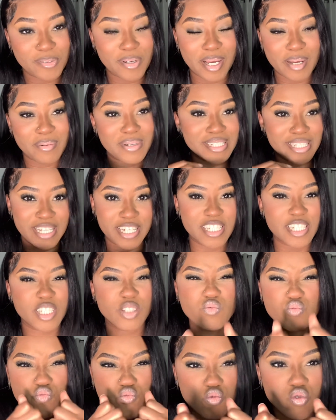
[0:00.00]
I wish I could just
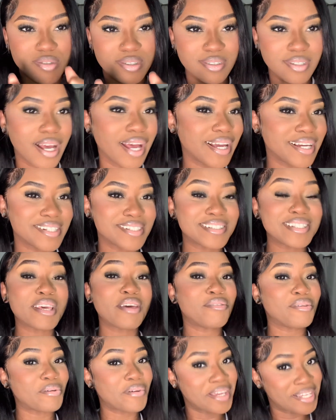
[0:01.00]
give
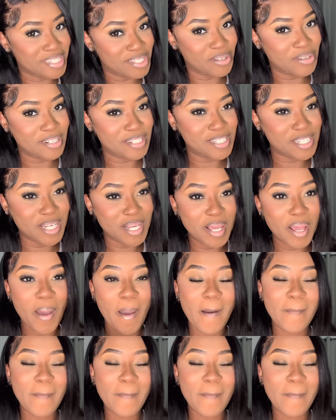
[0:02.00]
you a kiss on the cheek.